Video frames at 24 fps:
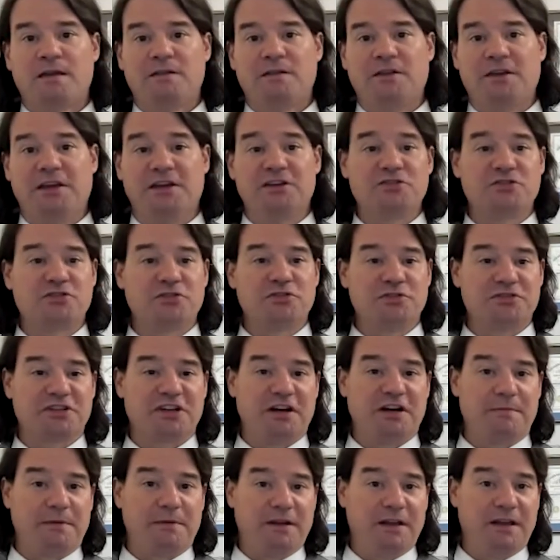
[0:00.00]
The insurance
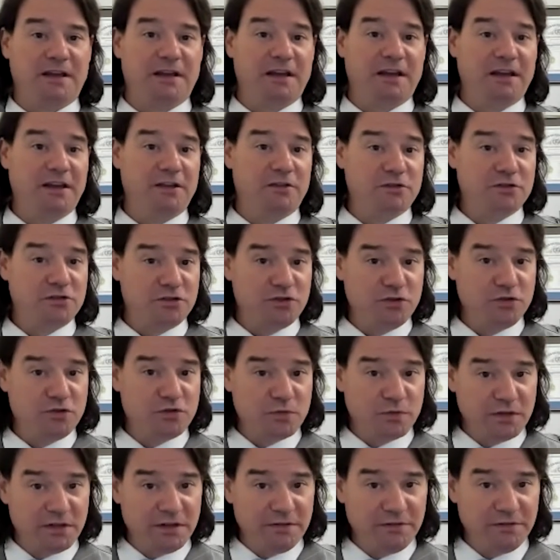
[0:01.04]
company can either choose
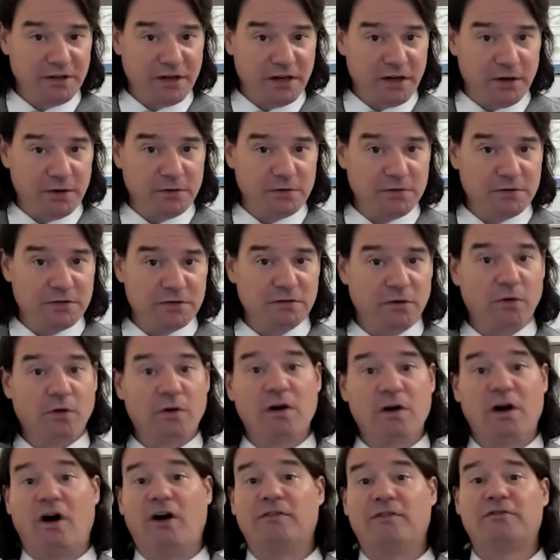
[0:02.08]
one of those
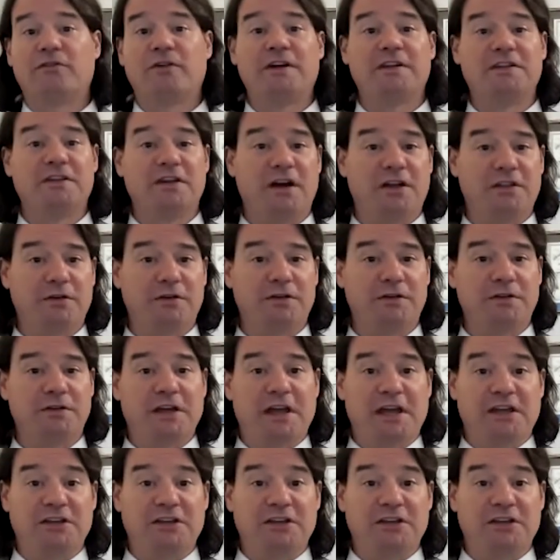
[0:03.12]
or offer another